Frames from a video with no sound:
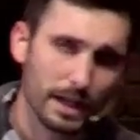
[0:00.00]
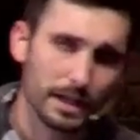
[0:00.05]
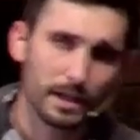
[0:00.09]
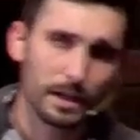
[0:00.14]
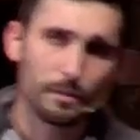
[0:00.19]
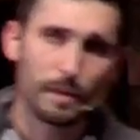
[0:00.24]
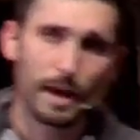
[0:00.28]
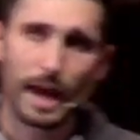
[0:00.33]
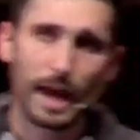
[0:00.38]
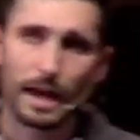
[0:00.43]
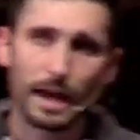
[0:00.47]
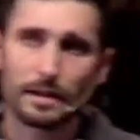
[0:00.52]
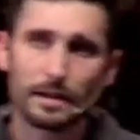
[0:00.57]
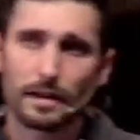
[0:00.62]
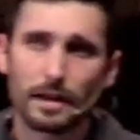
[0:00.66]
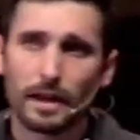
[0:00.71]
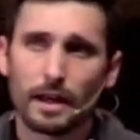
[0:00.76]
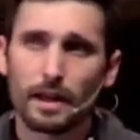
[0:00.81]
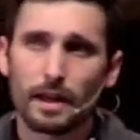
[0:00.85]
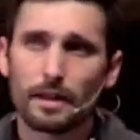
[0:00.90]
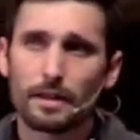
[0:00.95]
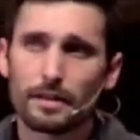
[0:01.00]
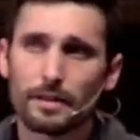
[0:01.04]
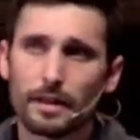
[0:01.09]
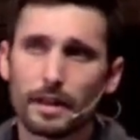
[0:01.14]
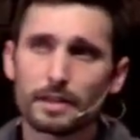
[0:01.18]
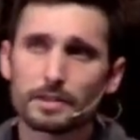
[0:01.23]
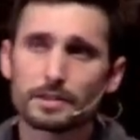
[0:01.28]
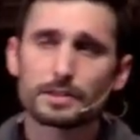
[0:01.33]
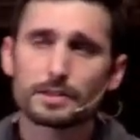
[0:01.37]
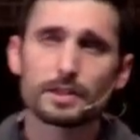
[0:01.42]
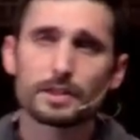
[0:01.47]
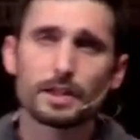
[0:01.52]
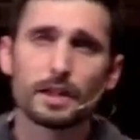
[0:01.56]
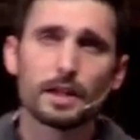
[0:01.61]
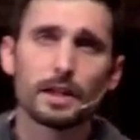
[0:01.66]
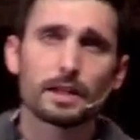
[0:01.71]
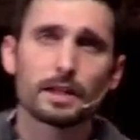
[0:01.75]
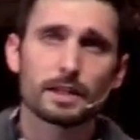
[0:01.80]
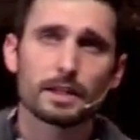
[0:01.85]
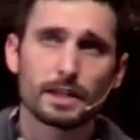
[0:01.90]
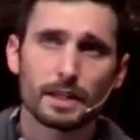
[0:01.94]
a kingdom, and this
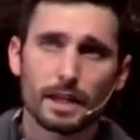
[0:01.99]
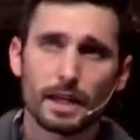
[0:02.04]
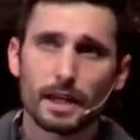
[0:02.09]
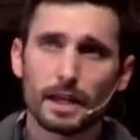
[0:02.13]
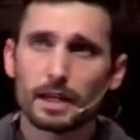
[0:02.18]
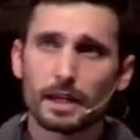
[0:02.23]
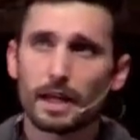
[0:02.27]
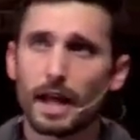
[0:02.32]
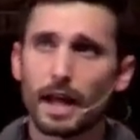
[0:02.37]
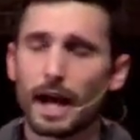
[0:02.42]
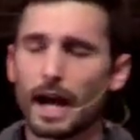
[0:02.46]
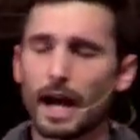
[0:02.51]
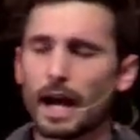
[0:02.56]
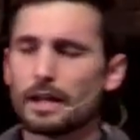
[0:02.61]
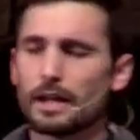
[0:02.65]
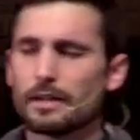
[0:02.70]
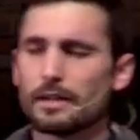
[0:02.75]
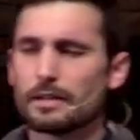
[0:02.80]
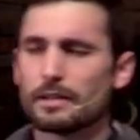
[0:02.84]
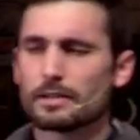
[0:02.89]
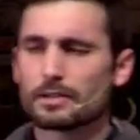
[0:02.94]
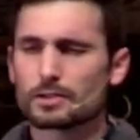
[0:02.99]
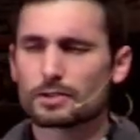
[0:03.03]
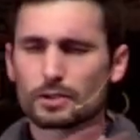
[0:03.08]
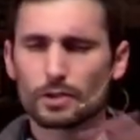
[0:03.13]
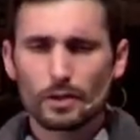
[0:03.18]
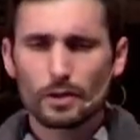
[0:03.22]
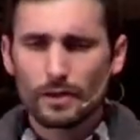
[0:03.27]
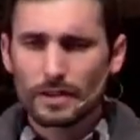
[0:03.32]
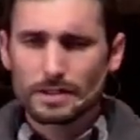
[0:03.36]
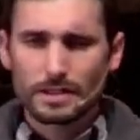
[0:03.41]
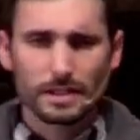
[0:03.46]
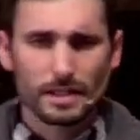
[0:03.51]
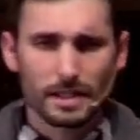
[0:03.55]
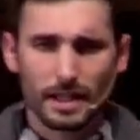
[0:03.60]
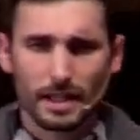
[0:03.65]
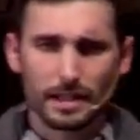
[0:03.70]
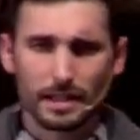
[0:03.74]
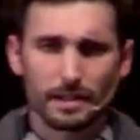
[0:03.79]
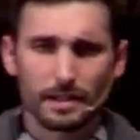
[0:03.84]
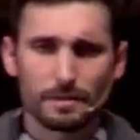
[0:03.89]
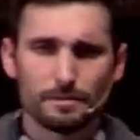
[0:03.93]
king had servants in the
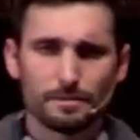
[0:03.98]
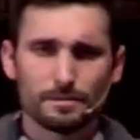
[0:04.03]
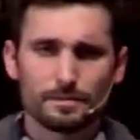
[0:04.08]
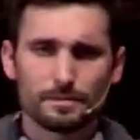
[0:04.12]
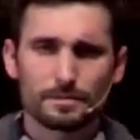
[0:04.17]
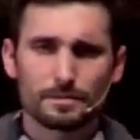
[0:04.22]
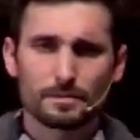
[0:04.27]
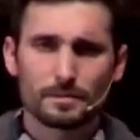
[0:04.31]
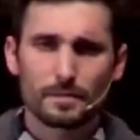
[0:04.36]
kingdom.